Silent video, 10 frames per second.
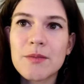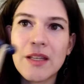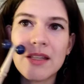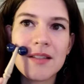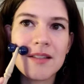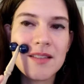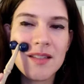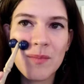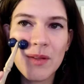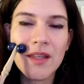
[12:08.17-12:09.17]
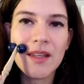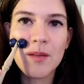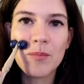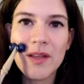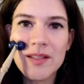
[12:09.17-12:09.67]
We need to
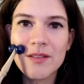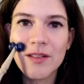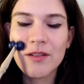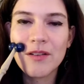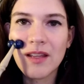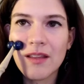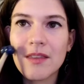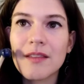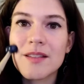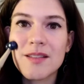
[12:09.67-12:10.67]
stimulate the muscle underneath,